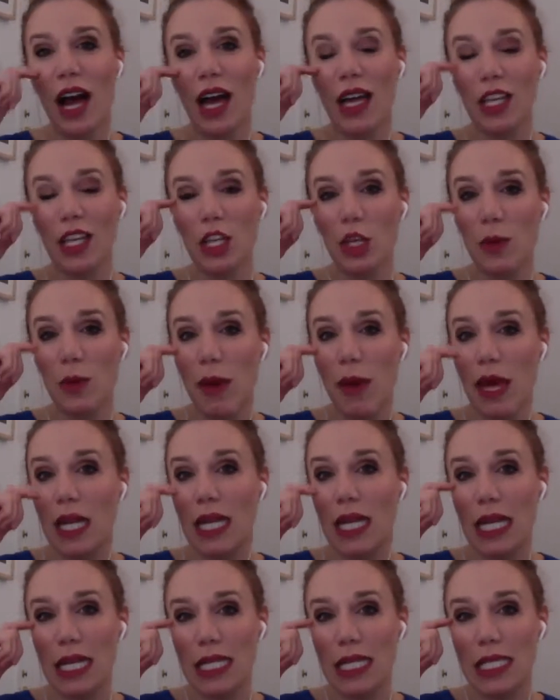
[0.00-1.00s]

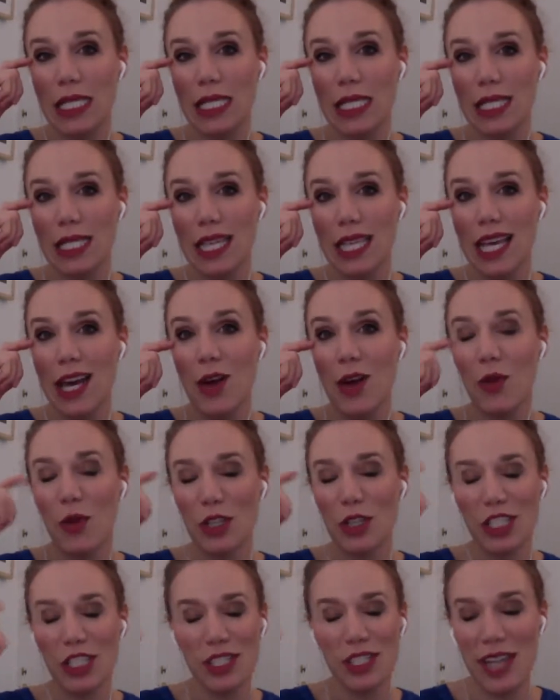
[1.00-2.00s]
humanities,
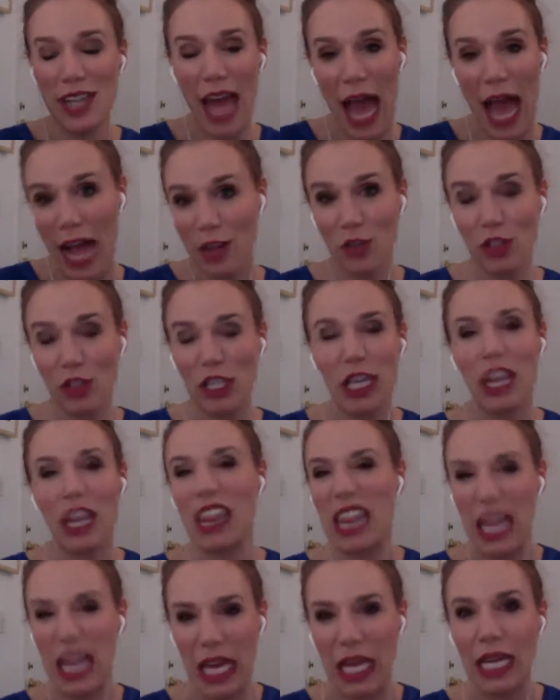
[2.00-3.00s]
which isn't actually a
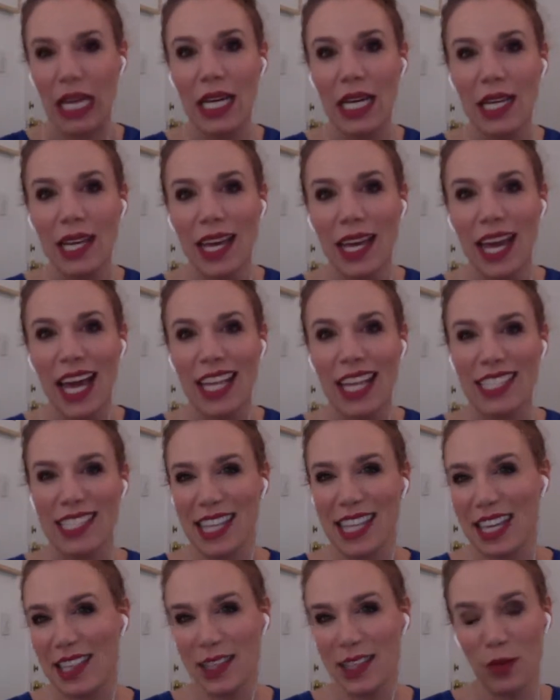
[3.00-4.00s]
thing. it's
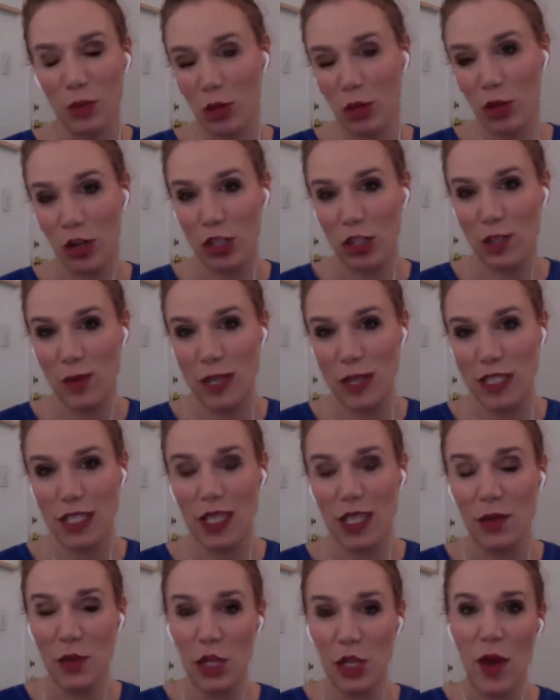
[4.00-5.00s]
like liberal arts
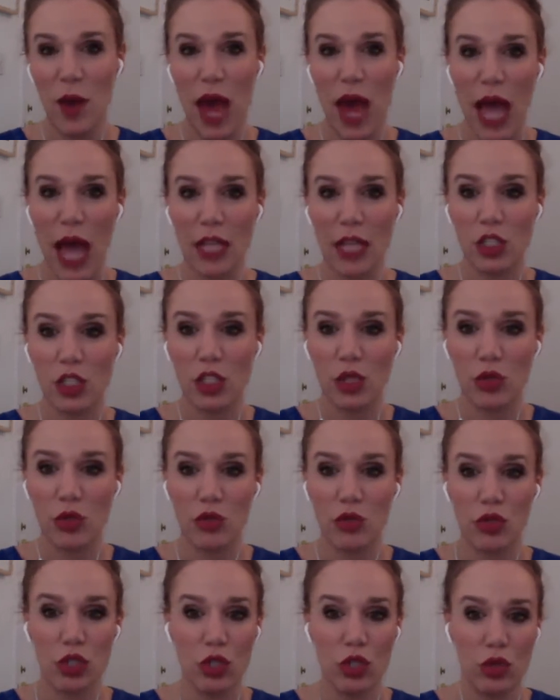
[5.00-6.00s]
basically, where you had to
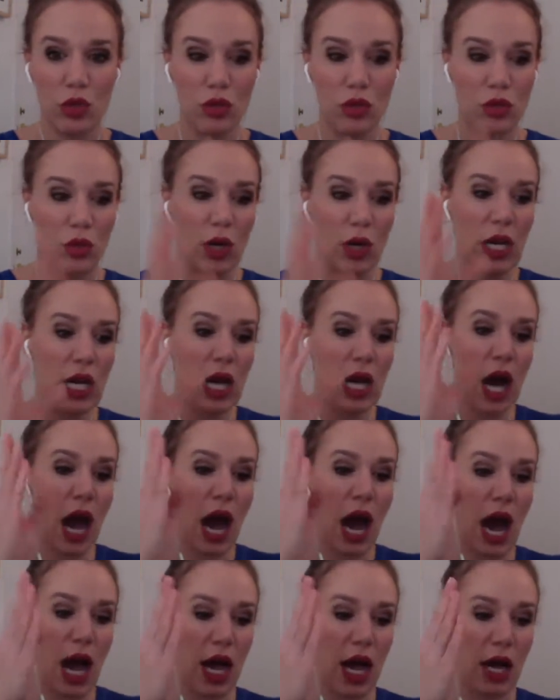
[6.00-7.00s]
do
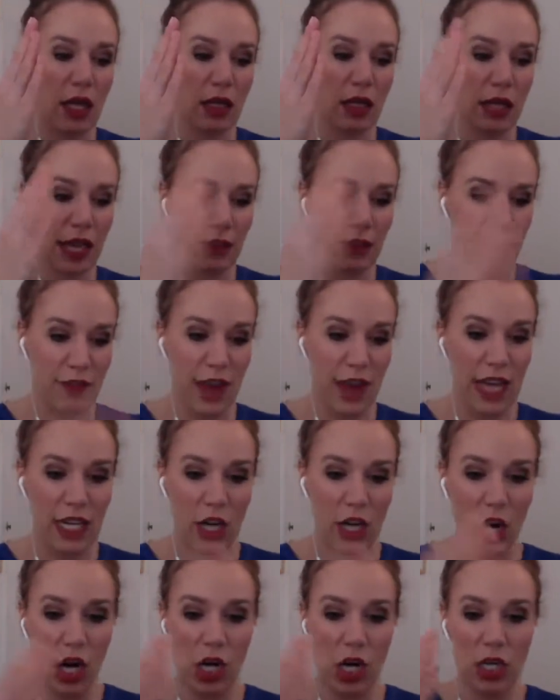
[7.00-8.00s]
like a fine
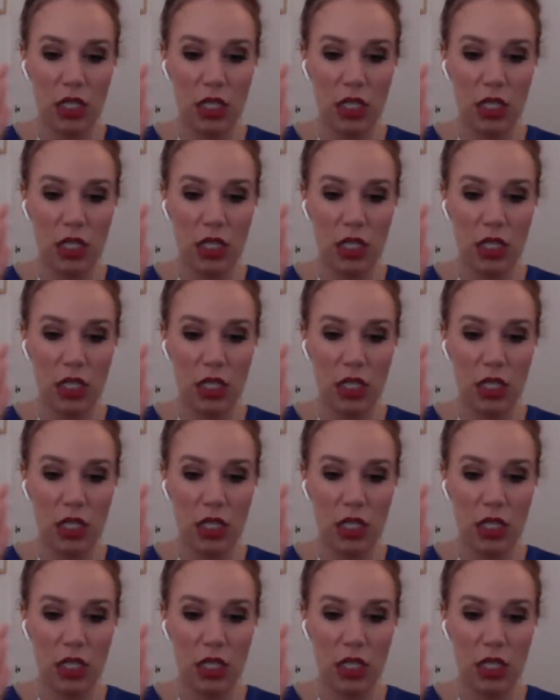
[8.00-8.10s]
art,